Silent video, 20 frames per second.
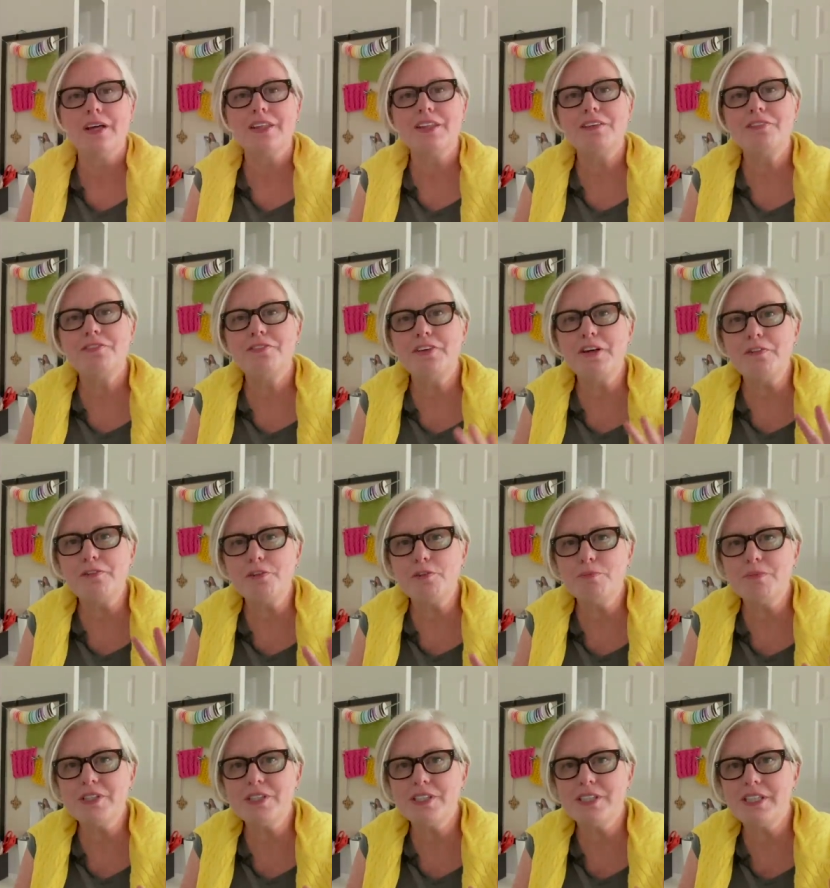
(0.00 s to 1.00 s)
The fifth
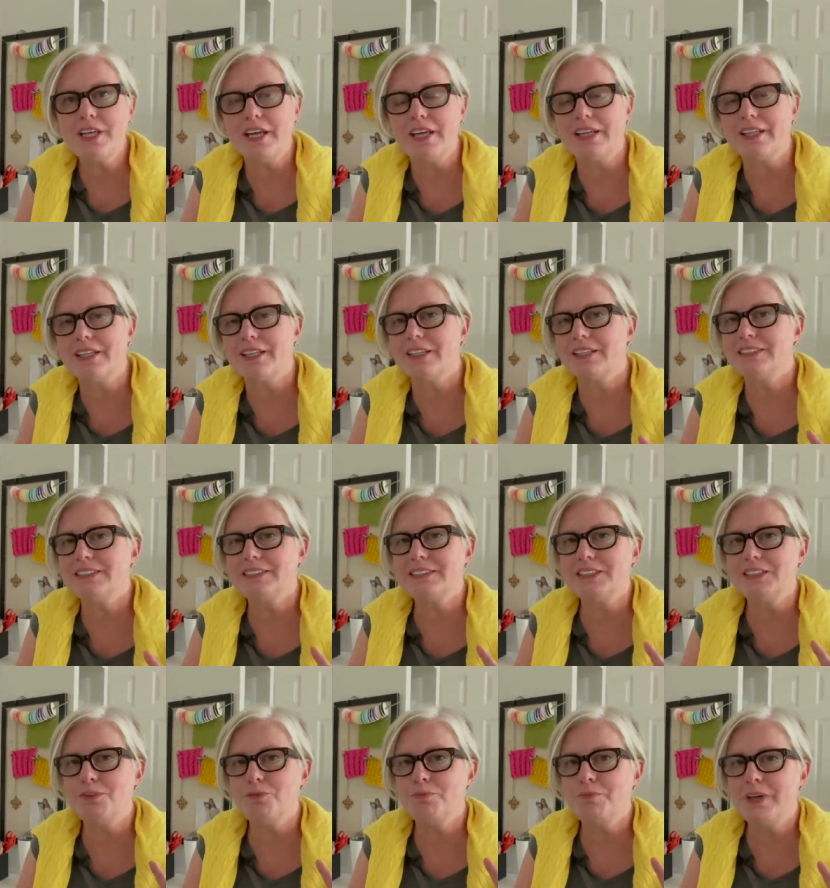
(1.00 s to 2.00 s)
mistake that I
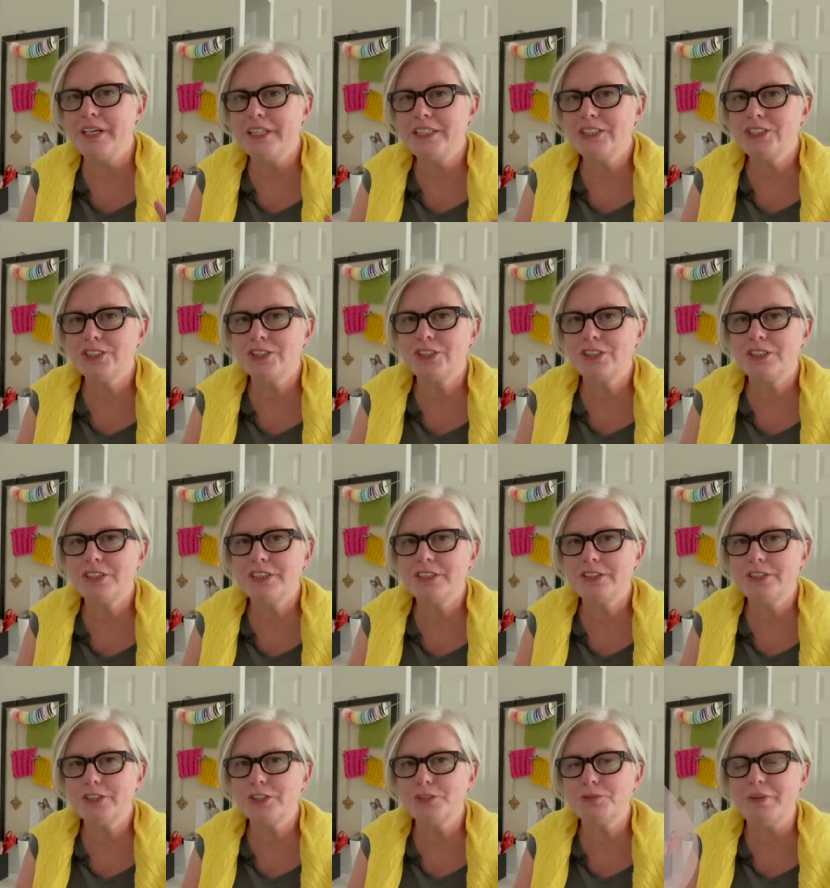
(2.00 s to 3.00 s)
see many shawl
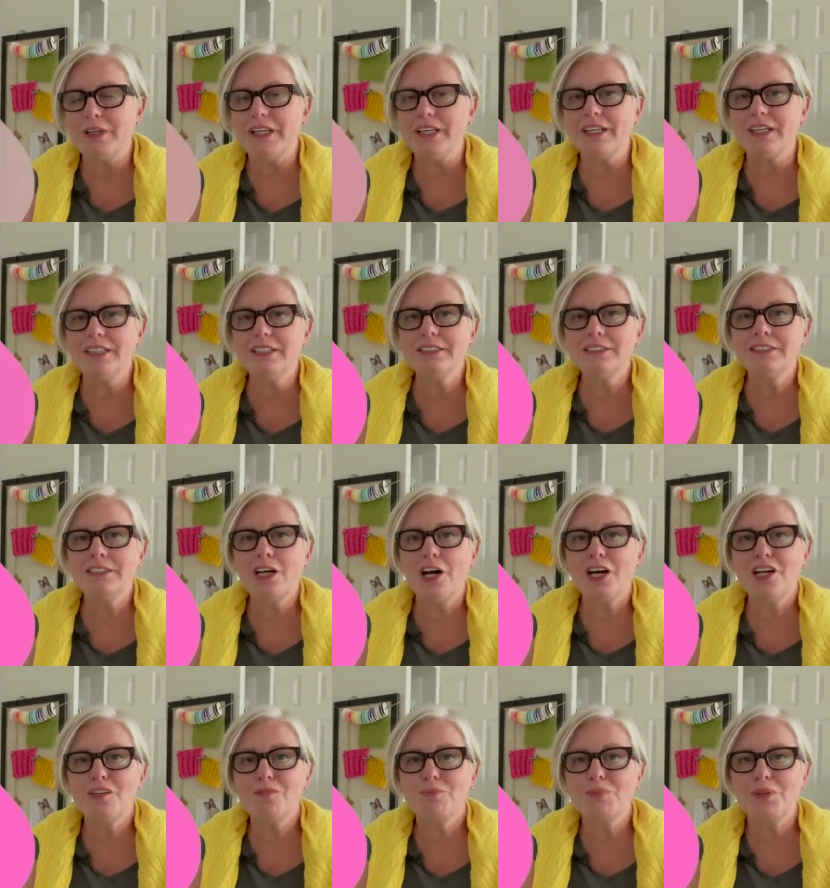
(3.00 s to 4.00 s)
knitters make is
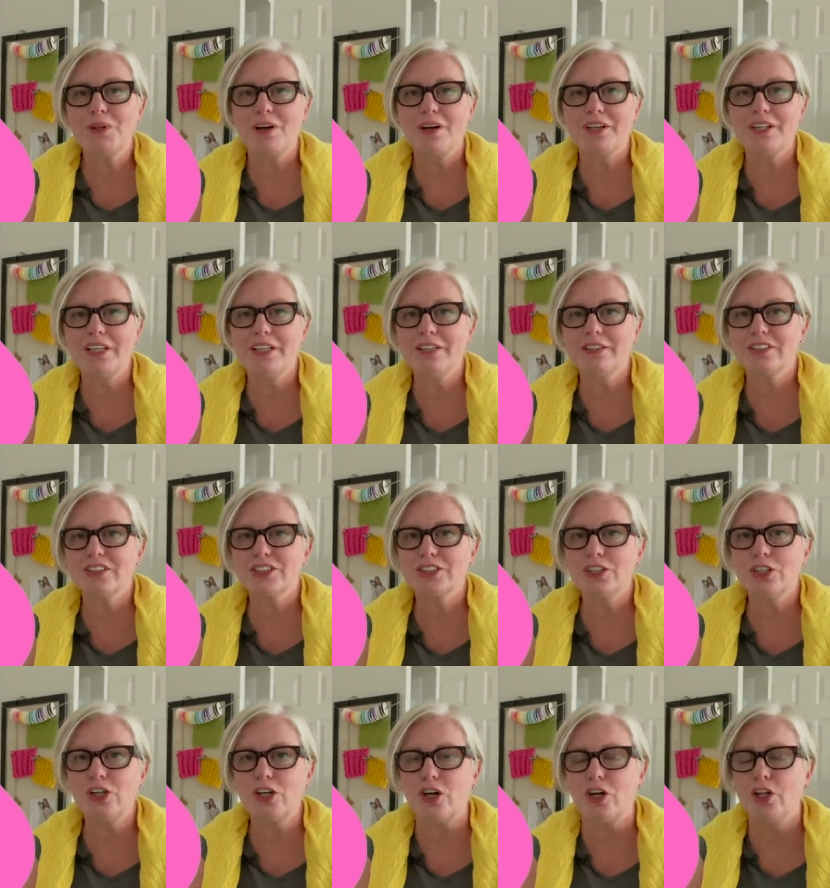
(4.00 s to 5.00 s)
not blocking their
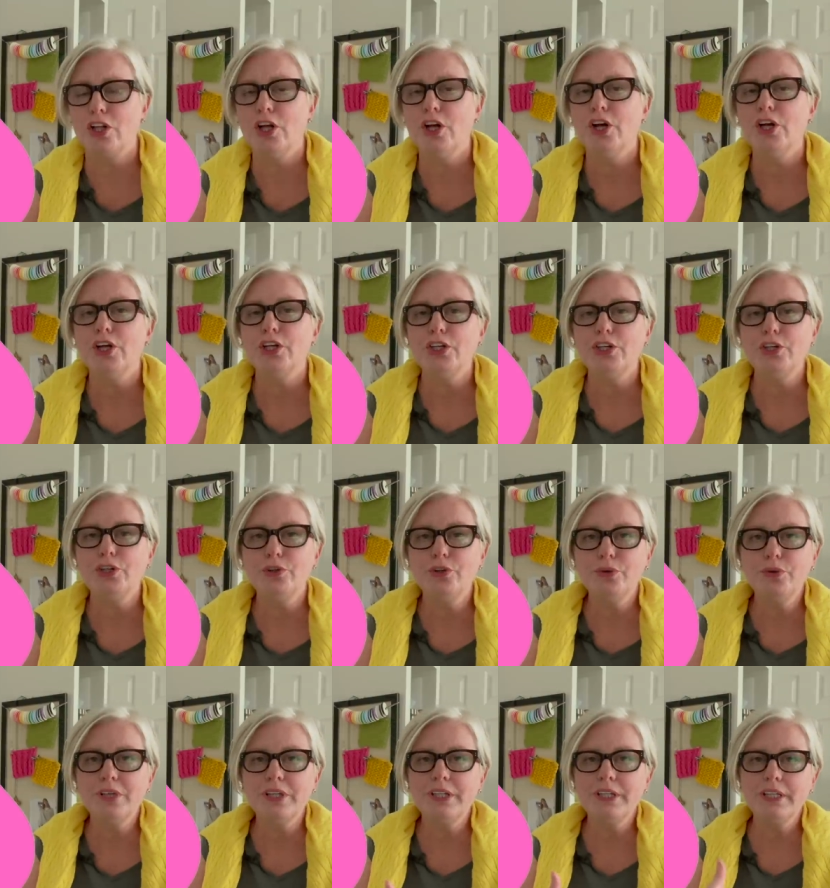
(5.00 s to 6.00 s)
shawl.
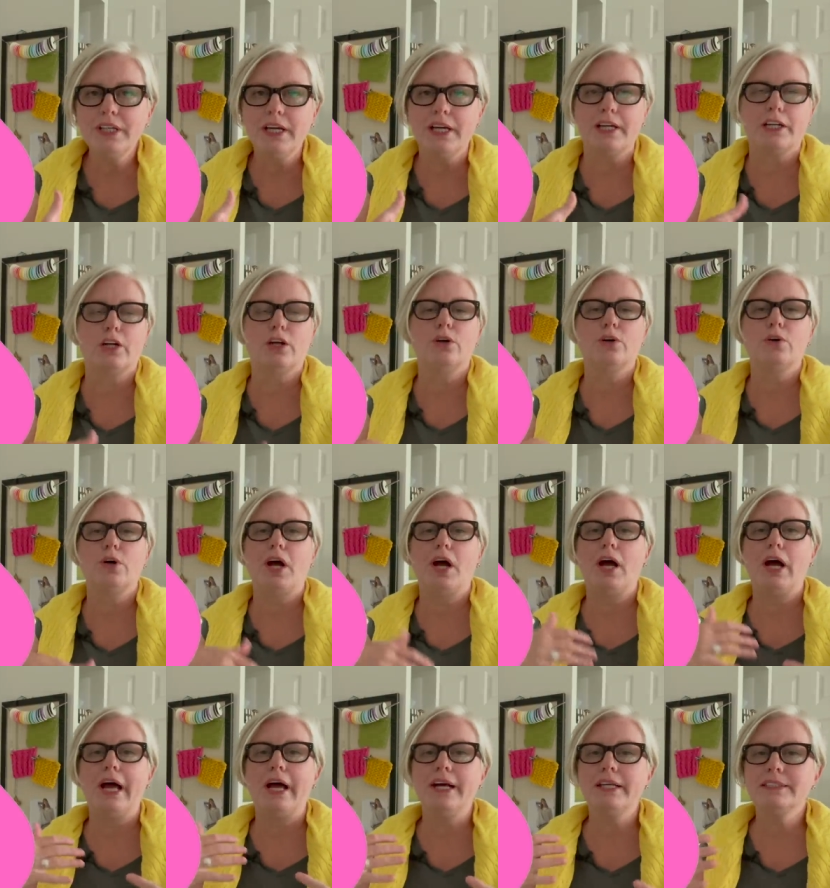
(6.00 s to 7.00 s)
You can get
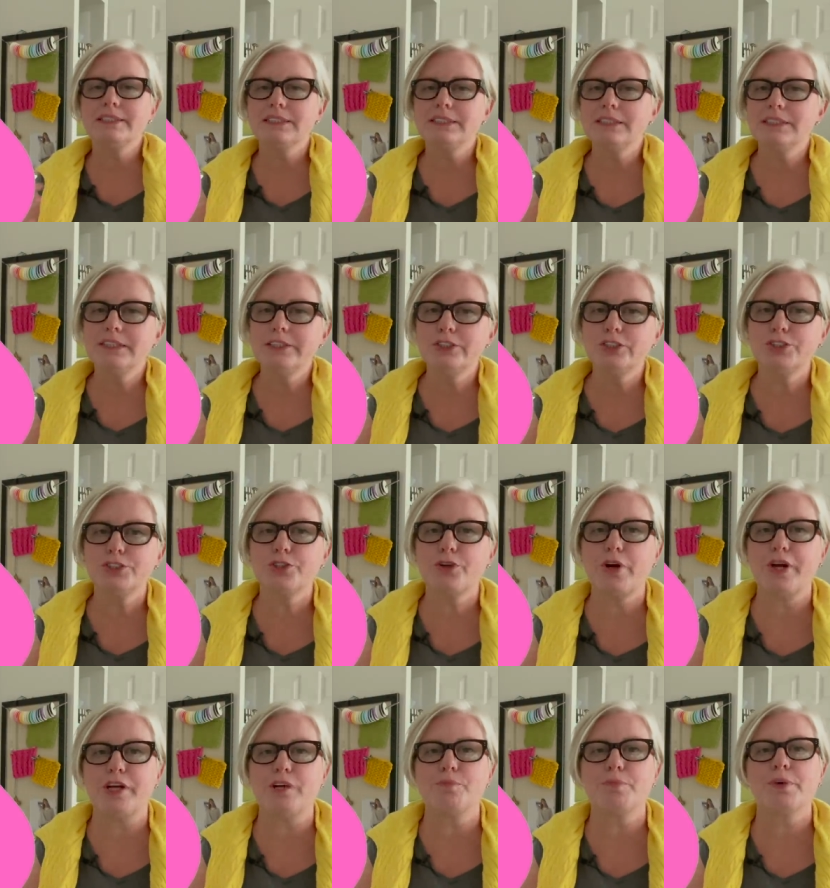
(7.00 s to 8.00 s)
excellent
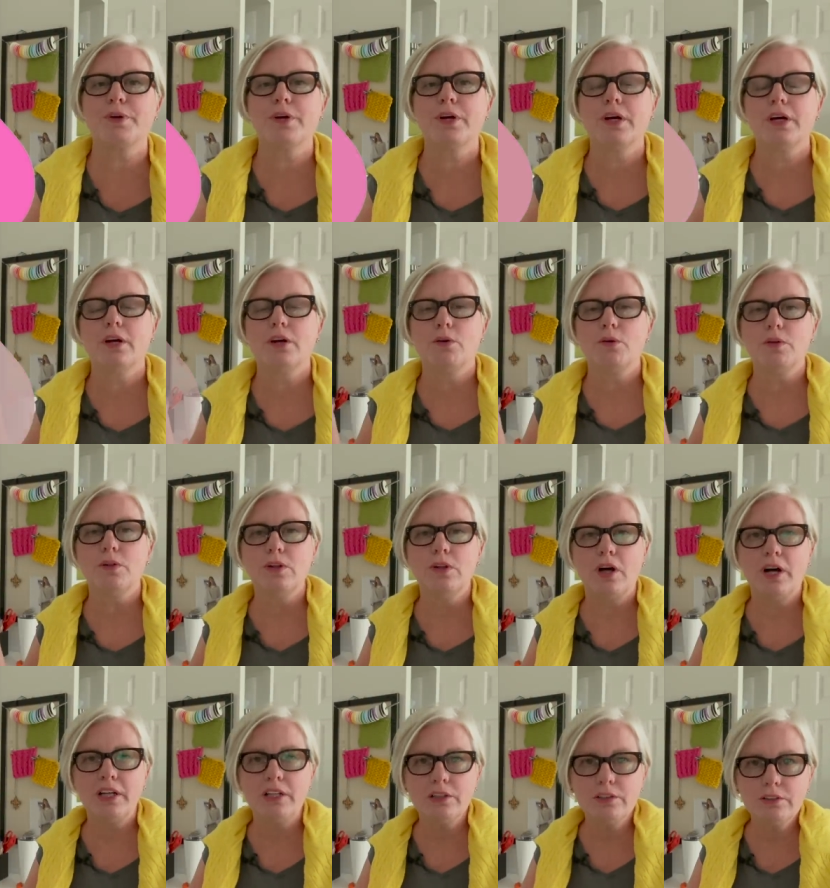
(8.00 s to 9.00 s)
drape, a
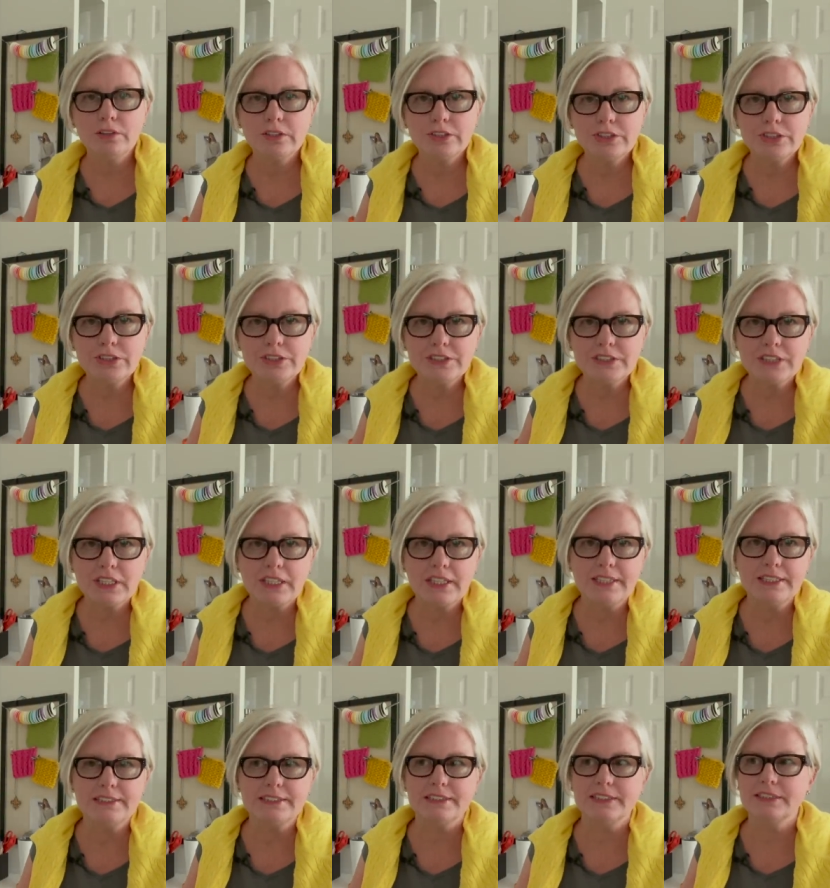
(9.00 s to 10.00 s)
lot larger
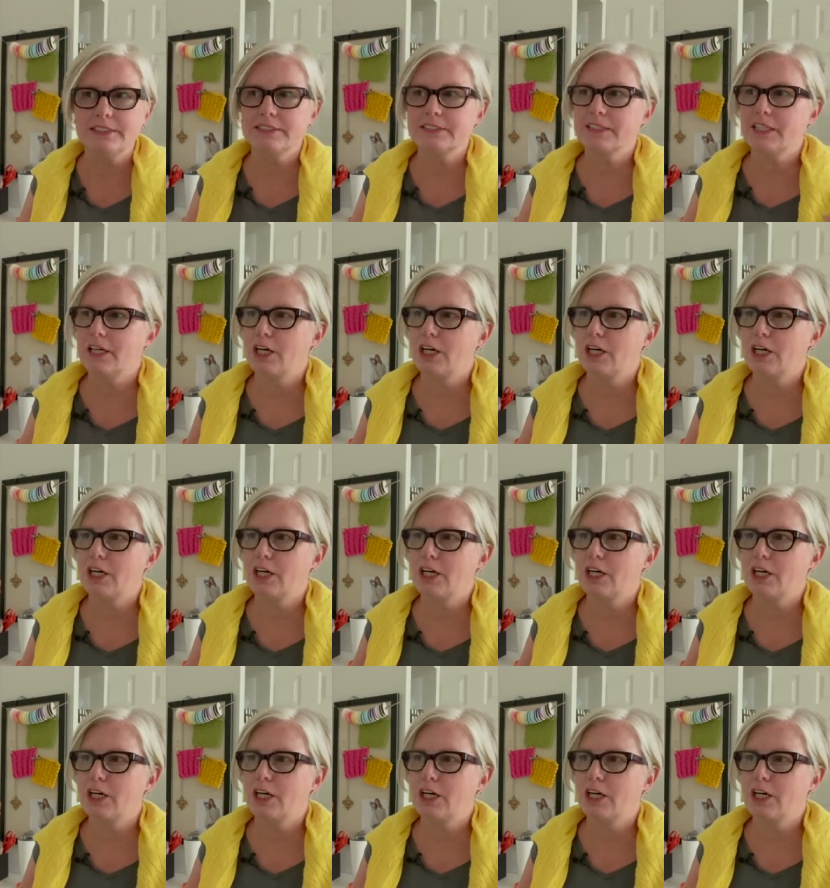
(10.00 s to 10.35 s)
sizes,